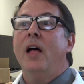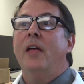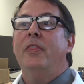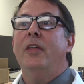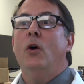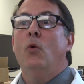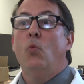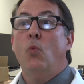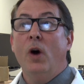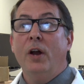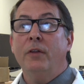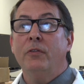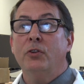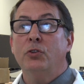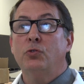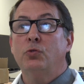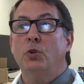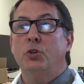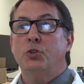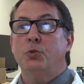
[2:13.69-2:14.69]
that one of
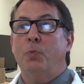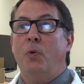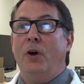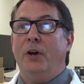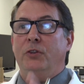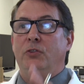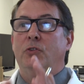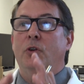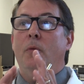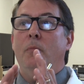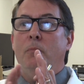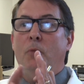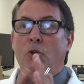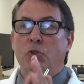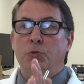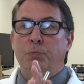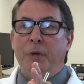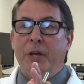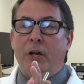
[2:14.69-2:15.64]
the switch points must